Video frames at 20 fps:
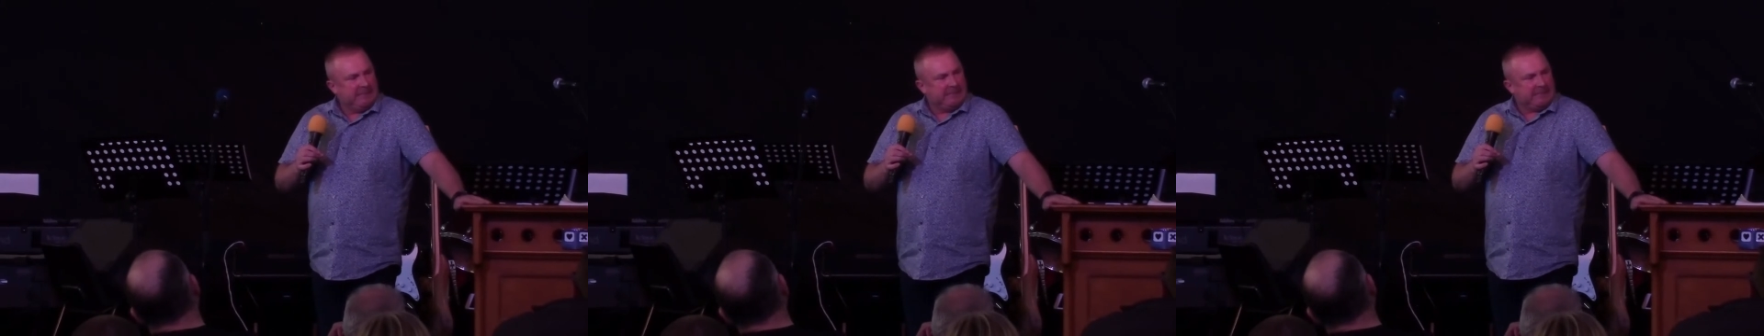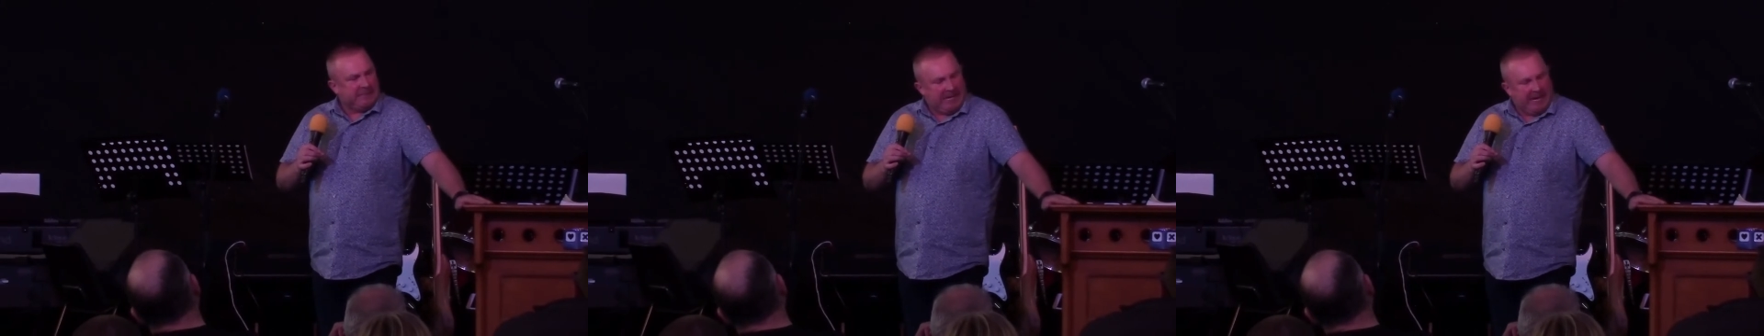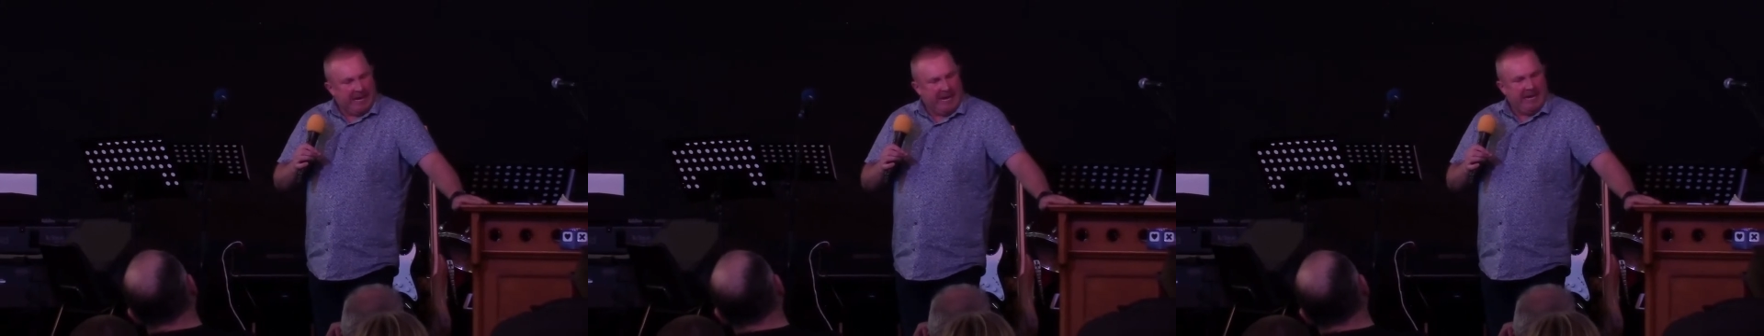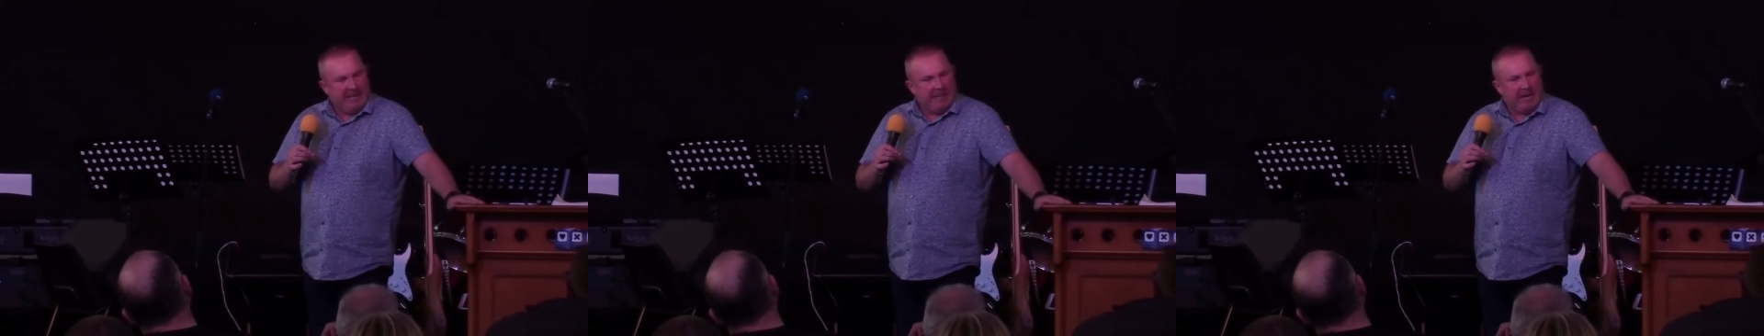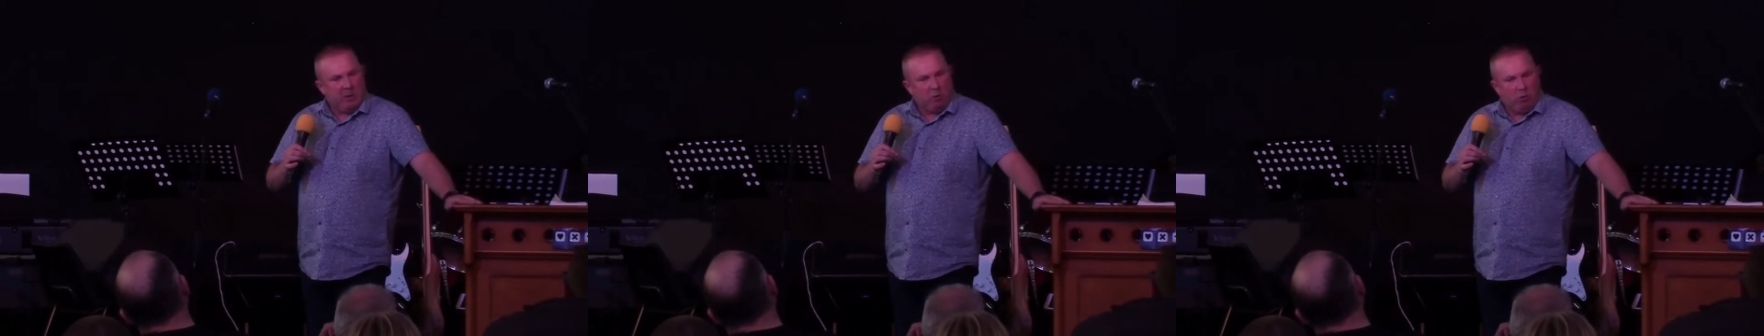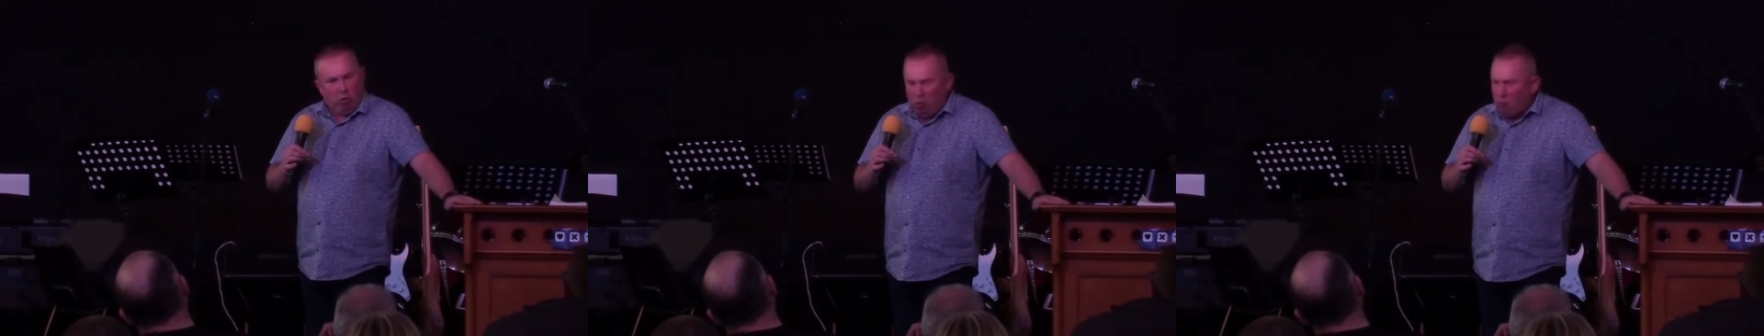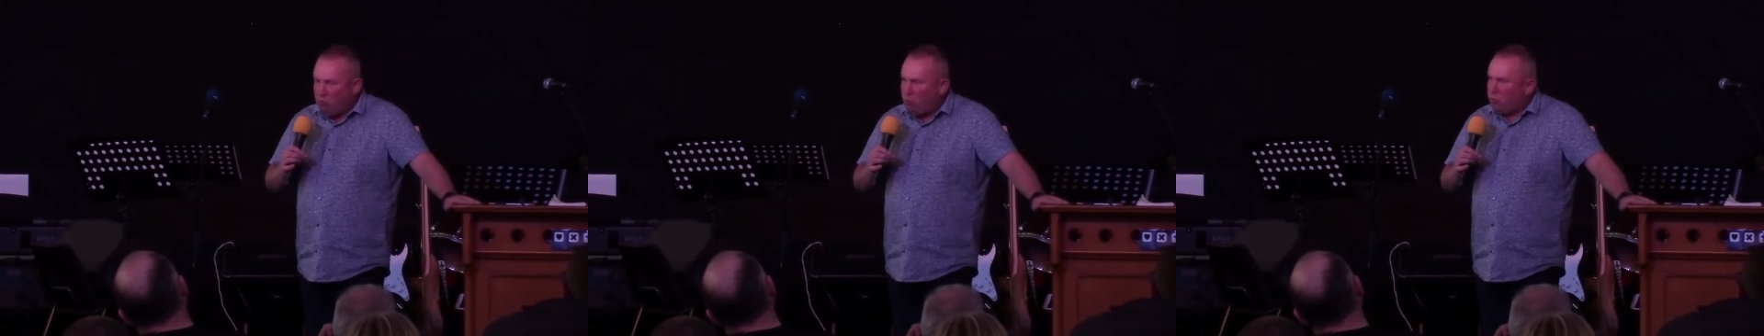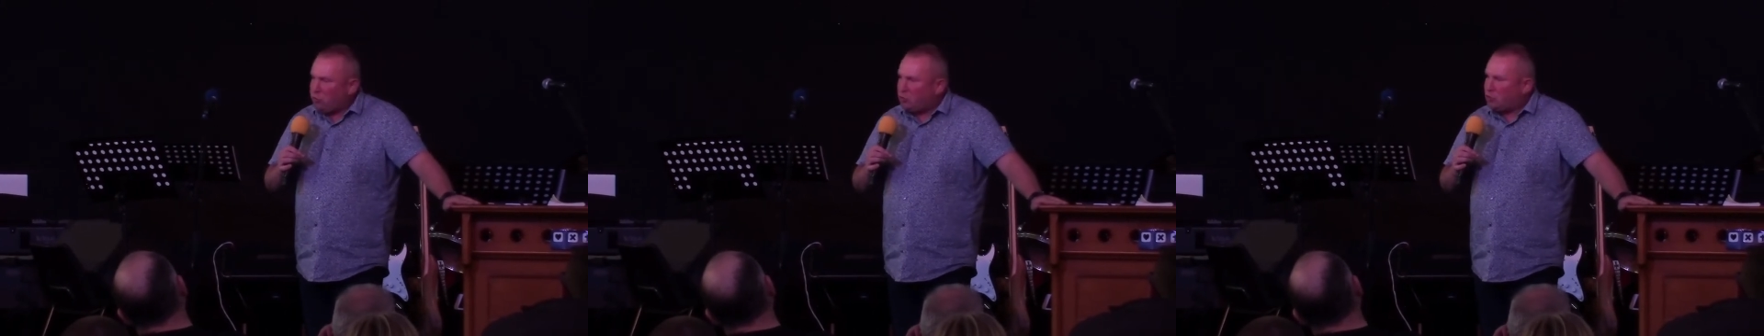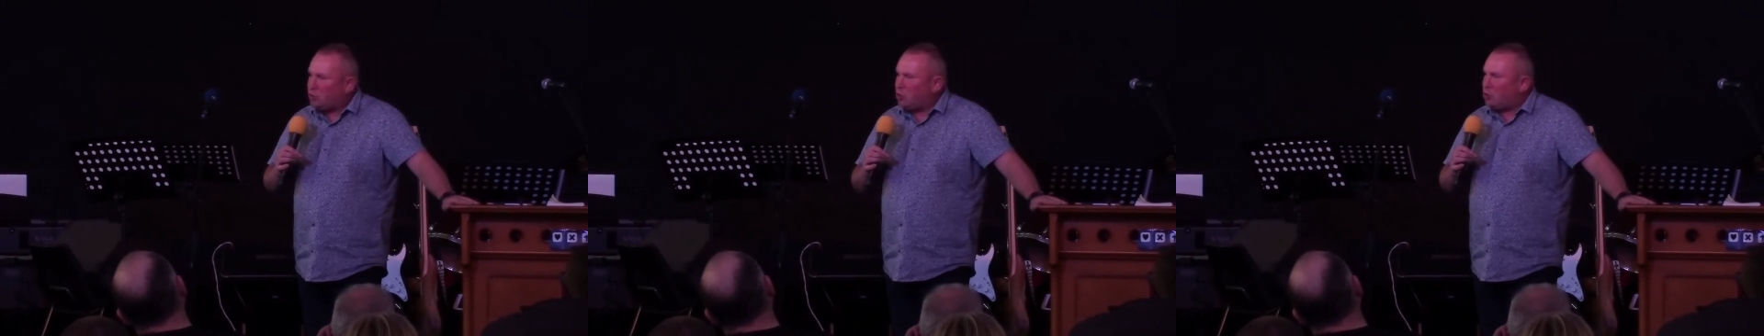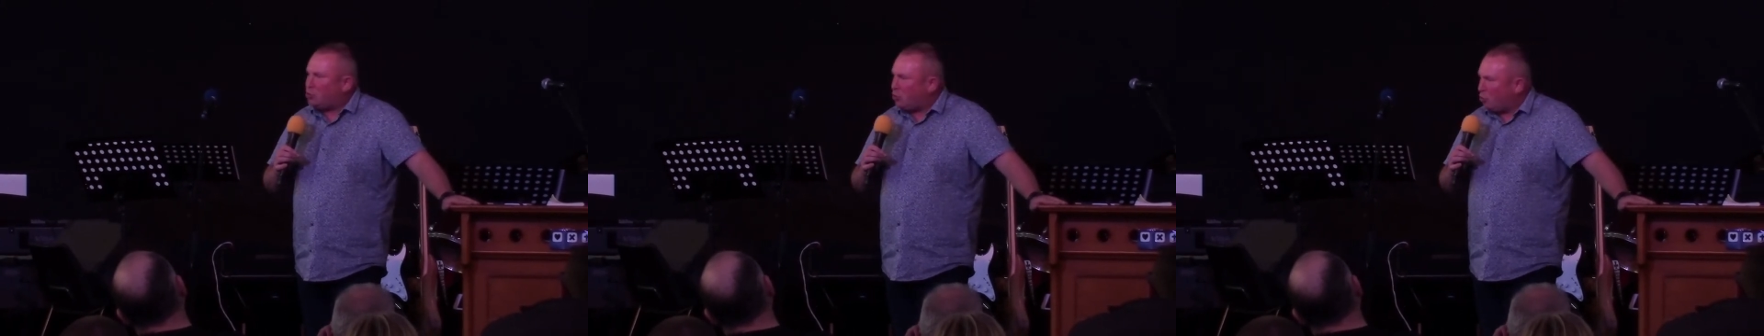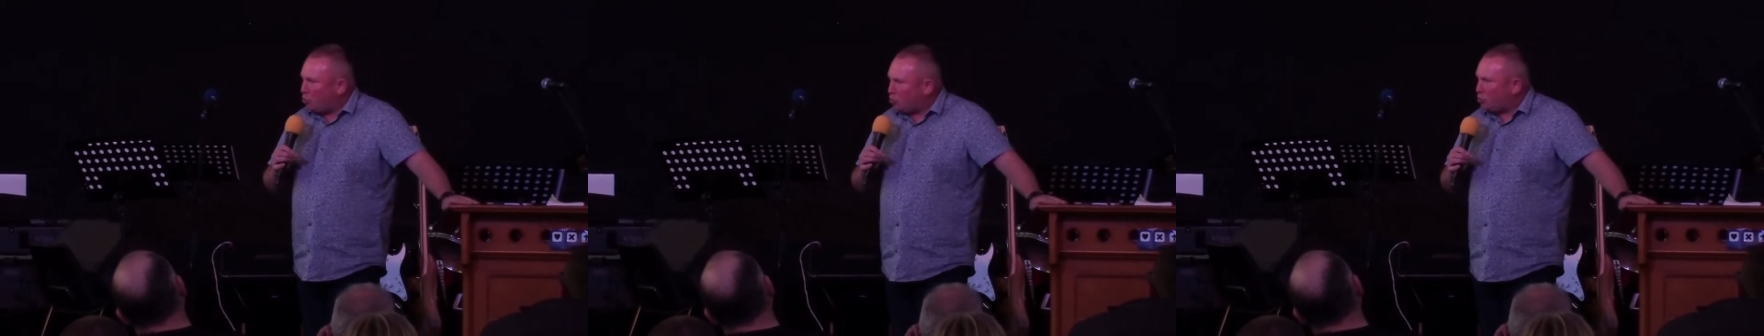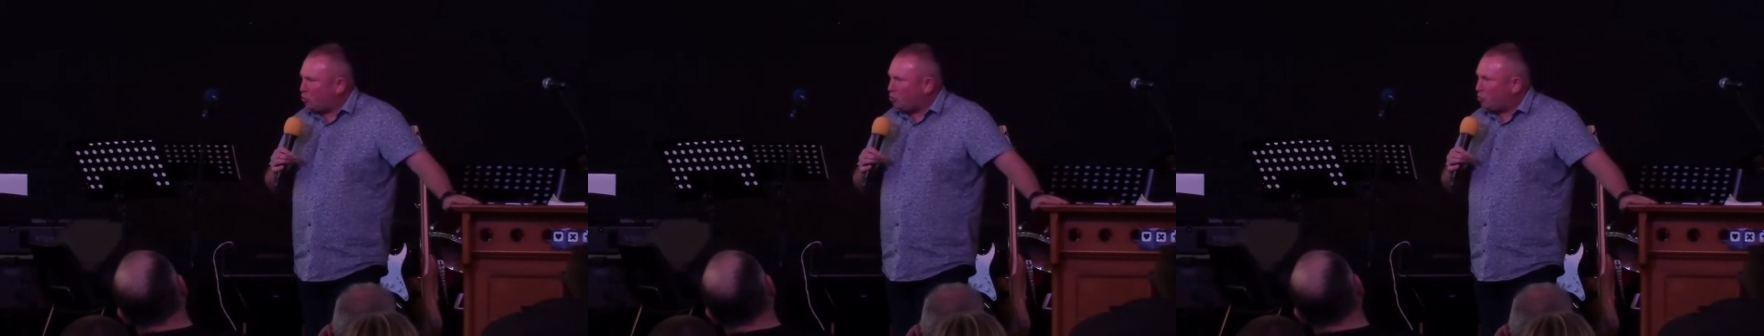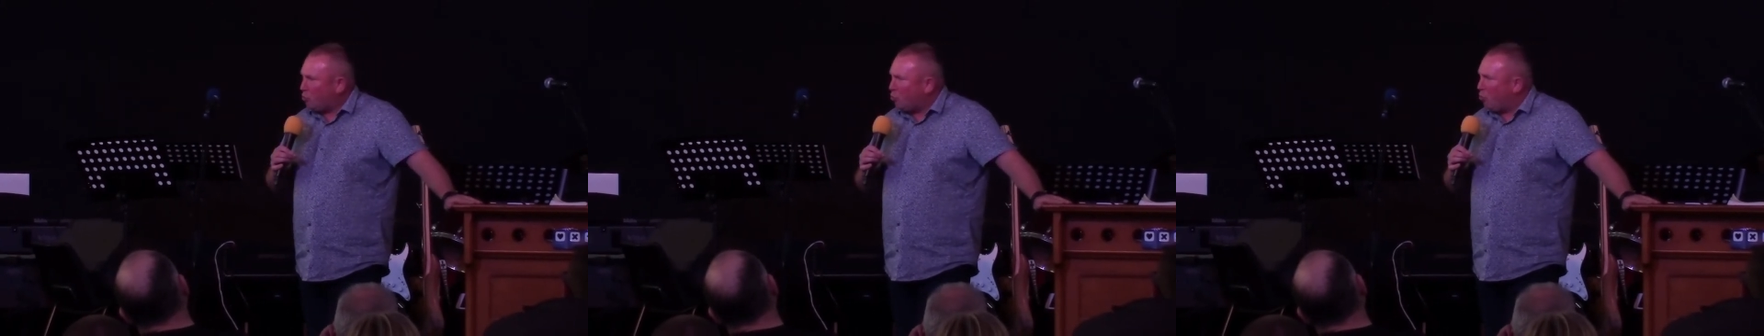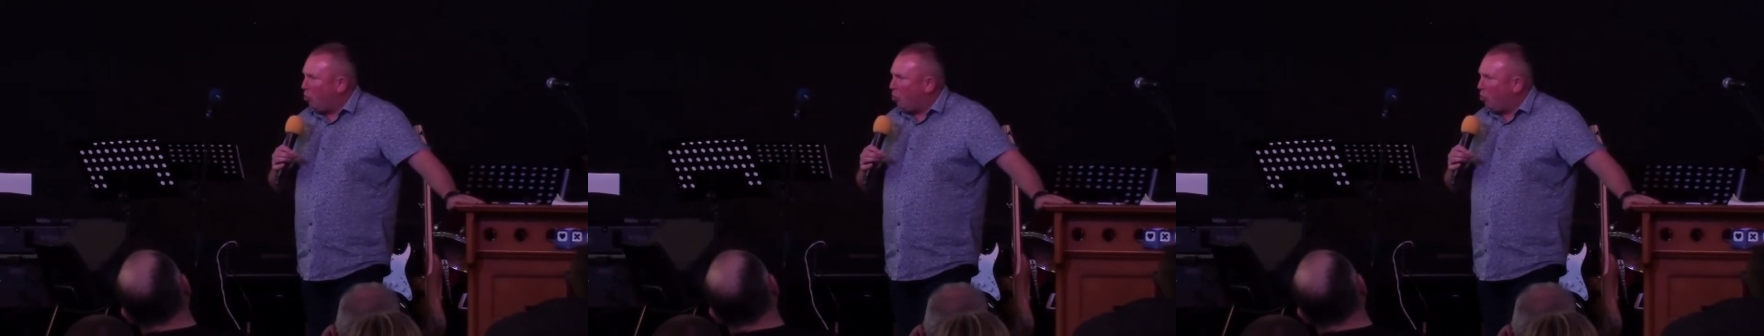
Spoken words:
tonight that God wants to touch you.